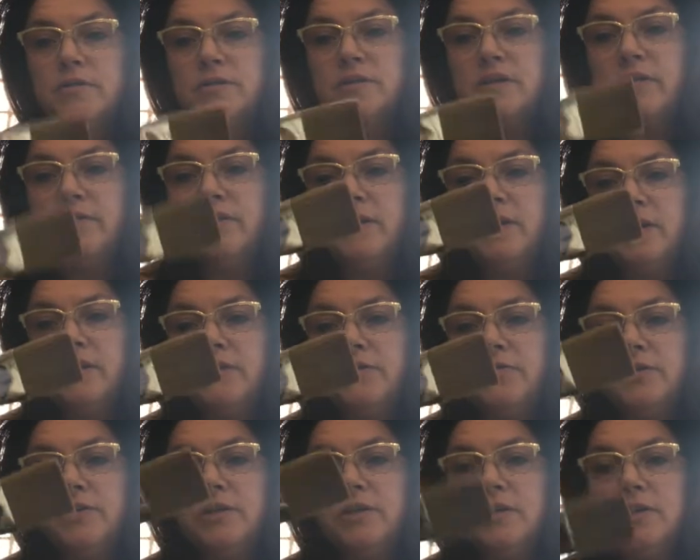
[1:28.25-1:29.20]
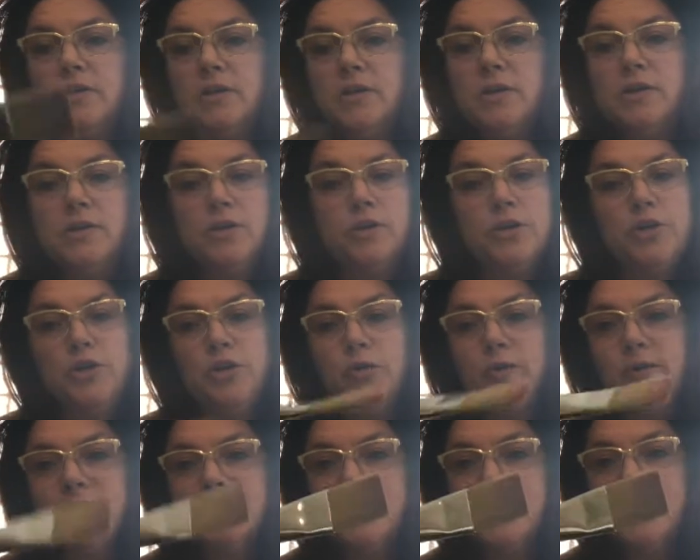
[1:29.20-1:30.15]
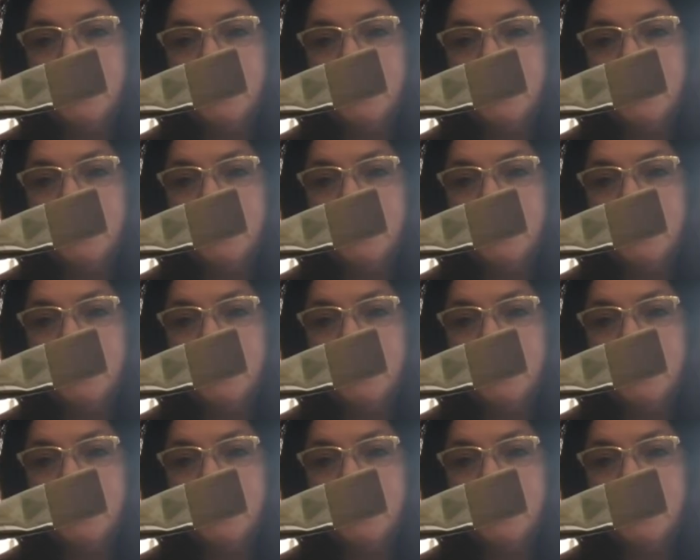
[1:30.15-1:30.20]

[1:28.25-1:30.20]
700 USA.